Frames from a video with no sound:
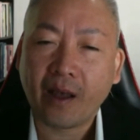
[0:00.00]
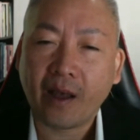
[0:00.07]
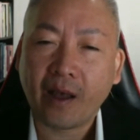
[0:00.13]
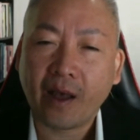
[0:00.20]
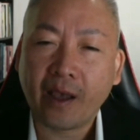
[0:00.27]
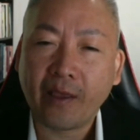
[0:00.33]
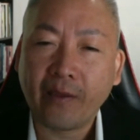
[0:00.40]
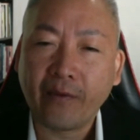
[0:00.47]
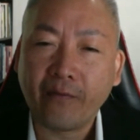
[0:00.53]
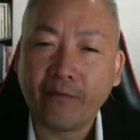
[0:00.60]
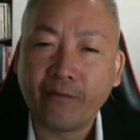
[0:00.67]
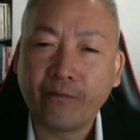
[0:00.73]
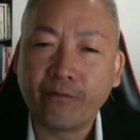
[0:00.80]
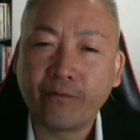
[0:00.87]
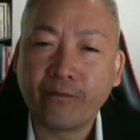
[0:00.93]
I
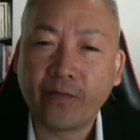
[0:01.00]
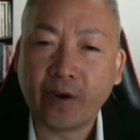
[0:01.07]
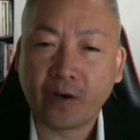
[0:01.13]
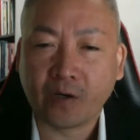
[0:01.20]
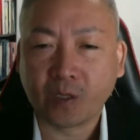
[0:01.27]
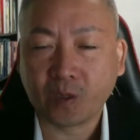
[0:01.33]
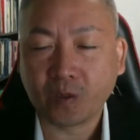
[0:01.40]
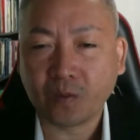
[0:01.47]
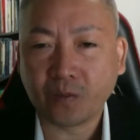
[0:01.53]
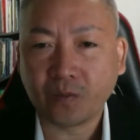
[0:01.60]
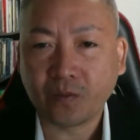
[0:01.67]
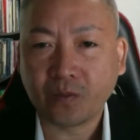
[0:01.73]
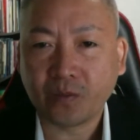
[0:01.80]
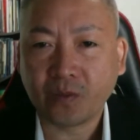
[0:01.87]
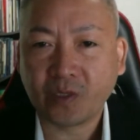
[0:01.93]
felt
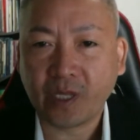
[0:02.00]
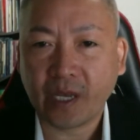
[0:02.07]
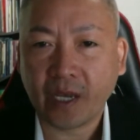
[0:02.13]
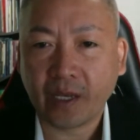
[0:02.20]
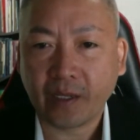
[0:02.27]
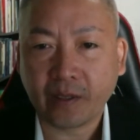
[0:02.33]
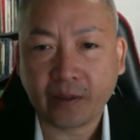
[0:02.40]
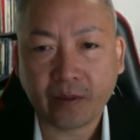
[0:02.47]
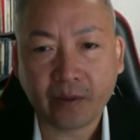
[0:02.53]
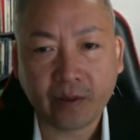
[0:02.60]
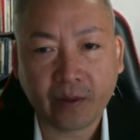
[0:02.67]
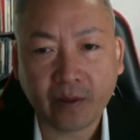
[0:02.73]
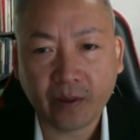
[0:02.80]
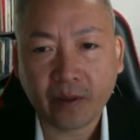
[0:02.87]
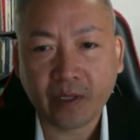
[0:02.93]
that
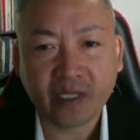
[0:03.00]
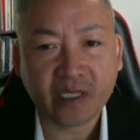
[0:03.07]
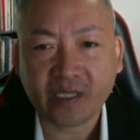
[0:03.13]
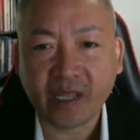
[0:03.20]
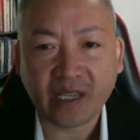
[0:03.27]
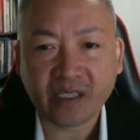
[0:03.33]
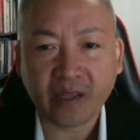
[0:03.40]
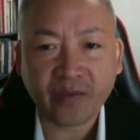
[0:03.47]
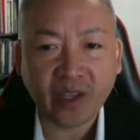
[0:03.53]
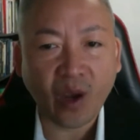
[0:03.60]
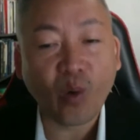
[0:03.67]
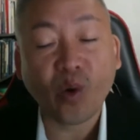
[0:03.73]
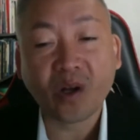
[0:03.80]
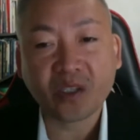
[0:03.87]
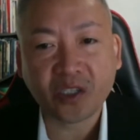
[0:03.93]
this is not something I
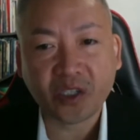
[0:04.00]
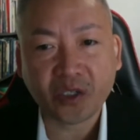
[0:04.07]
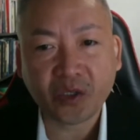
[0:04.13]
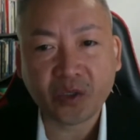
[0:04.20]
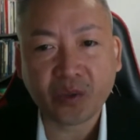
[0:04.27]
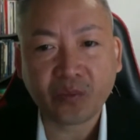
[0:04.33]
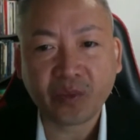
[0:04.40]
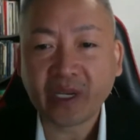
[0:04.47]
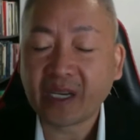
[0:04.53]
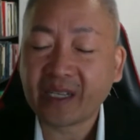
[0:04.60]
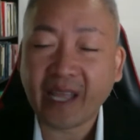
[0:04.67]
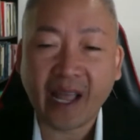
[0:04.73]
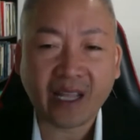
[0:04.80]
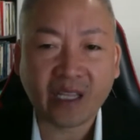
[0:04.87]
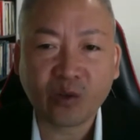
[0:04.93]
wanted to do. Being a
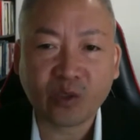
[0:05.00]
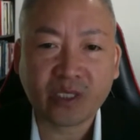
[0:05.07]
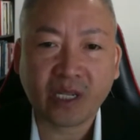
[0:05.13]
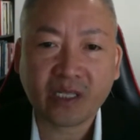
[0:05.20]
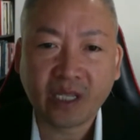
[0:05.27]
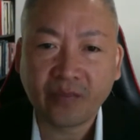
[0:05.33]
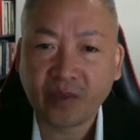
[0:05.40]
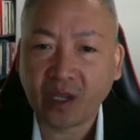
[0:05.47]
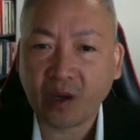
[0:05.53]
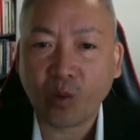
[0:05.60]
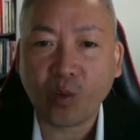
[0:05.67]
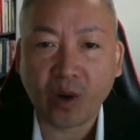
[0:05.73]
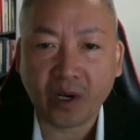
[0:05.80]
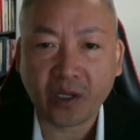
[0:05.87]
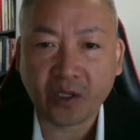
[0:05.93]
doctor was not something I
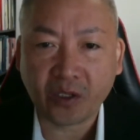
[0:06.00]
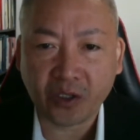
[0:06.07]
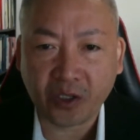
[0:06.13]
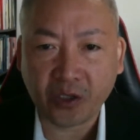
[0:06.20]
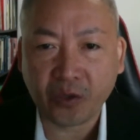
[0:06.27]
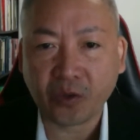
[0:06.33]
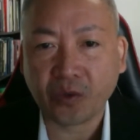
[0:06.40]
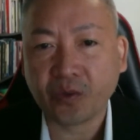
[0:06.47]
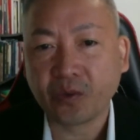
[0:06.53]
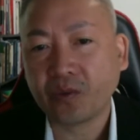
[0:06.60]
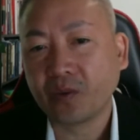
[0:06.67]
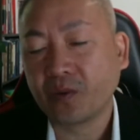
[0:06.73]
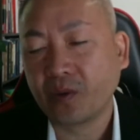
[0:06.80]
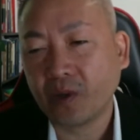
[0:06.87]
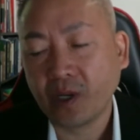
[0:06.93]
wanted to do.
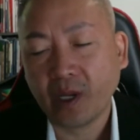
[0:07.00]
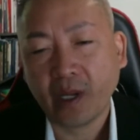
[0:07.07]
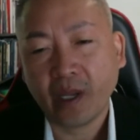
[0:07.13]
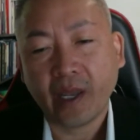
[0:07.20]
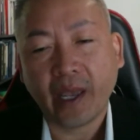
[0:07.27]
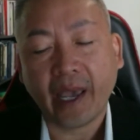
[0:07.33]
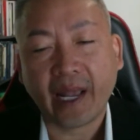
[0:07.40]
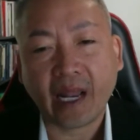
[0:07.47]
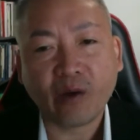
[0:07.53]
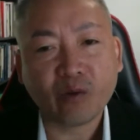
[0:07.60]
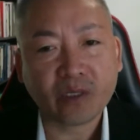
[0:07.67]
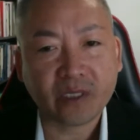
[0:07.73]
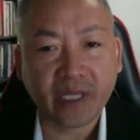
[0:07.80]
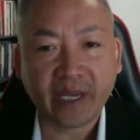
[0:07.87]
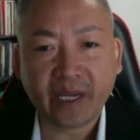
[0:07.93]
And I
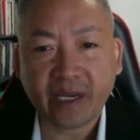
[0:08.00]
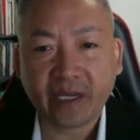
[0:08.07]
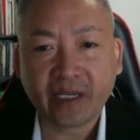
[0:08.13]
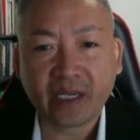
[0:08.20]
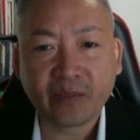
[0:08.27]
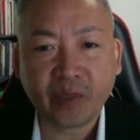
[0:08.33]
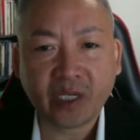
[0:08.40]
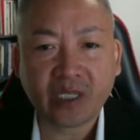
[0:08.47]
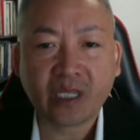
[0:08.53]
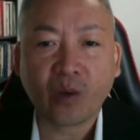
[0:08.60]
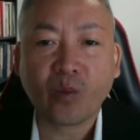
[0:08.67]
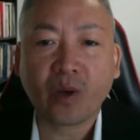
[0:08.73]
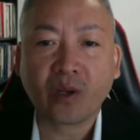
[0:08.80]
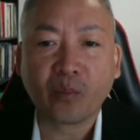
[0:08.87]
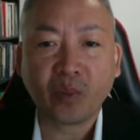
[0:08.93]
was there just because I
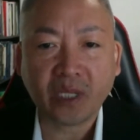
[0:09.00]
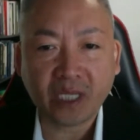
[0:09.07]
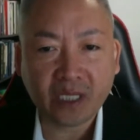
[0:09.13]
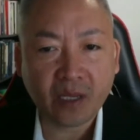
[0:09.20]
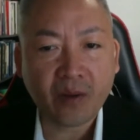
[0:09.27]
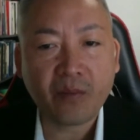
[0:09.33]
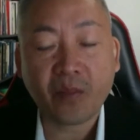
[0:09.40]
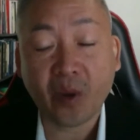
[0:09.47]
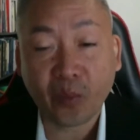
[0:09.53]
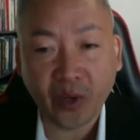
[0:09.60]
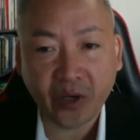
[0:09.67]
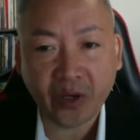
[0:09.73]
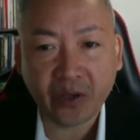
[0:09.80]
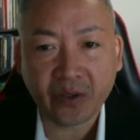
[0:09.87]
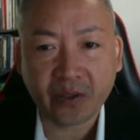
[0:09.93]
wanted to please my
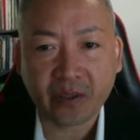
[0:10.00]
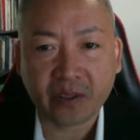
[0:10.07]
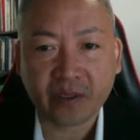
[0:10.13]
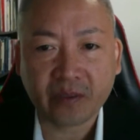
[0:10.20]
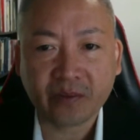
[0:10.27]
parents.